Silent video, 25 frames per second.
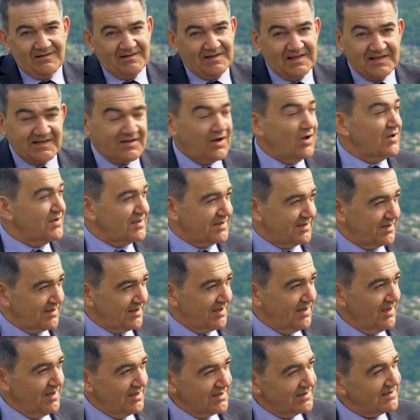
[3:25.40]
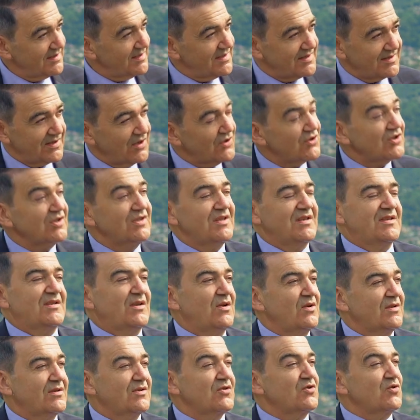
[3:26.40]
disaster. Such a
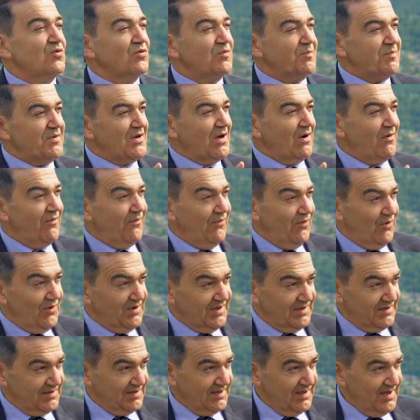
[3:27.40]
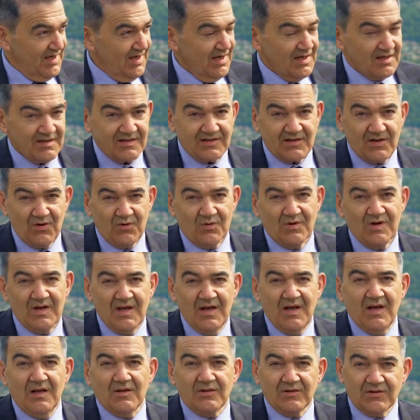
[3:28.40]
disaster should be avoided. So
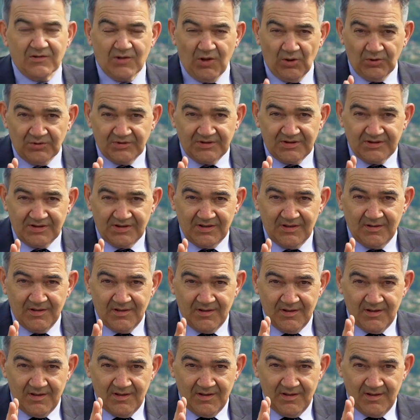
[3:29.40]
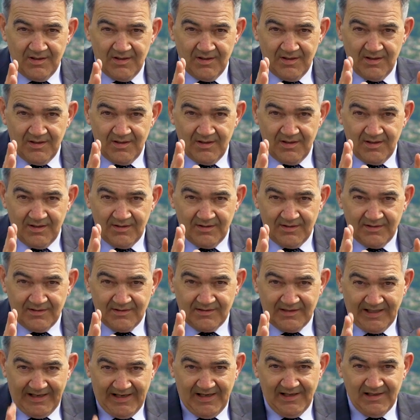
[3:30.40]
don't
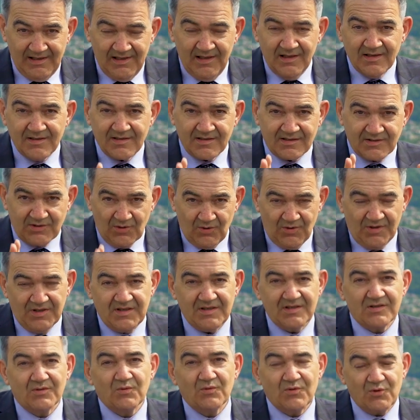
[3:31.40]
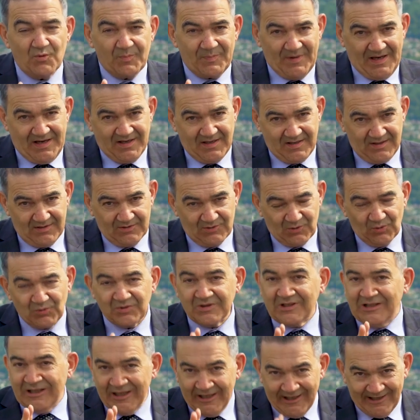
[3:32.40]
tell stories to your bank.
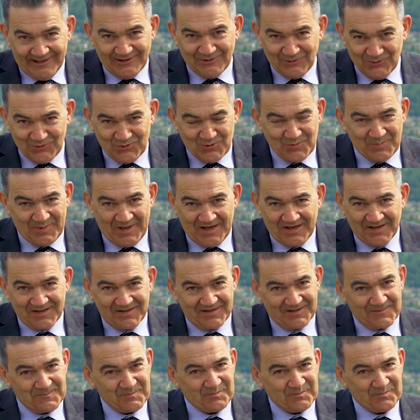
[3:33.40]
Don't lie to your bank.